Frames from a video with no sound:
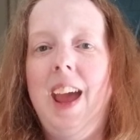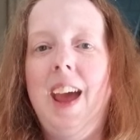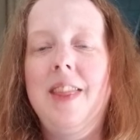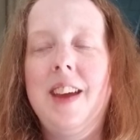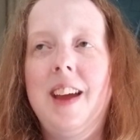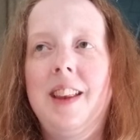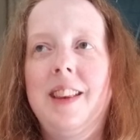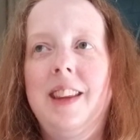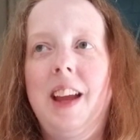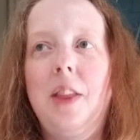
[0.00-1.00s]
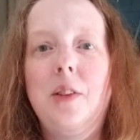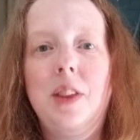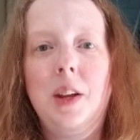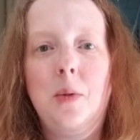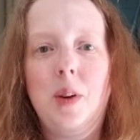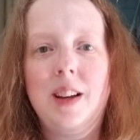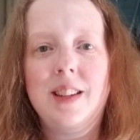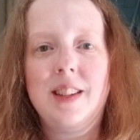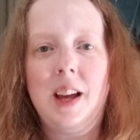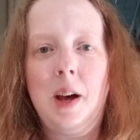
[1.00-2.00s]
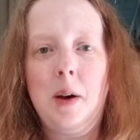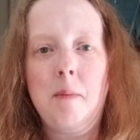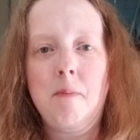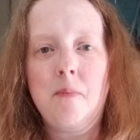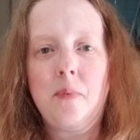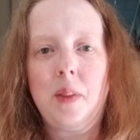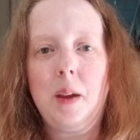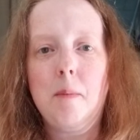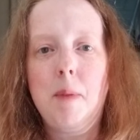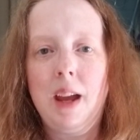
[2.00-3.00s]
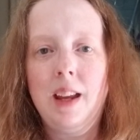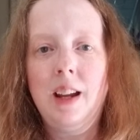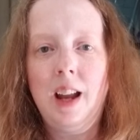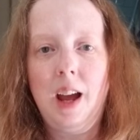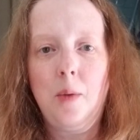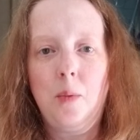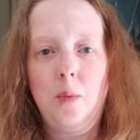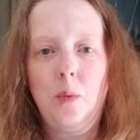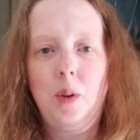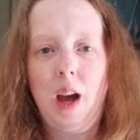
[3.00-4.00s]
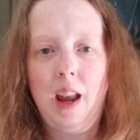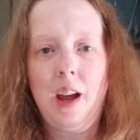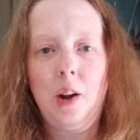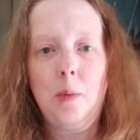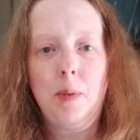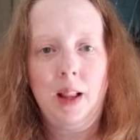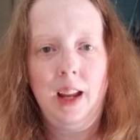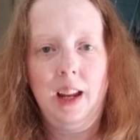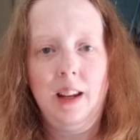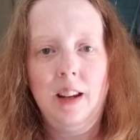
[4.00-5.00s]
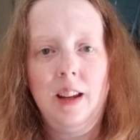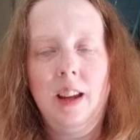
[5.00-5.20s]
And then the other thing was um, Megan and I got on our plane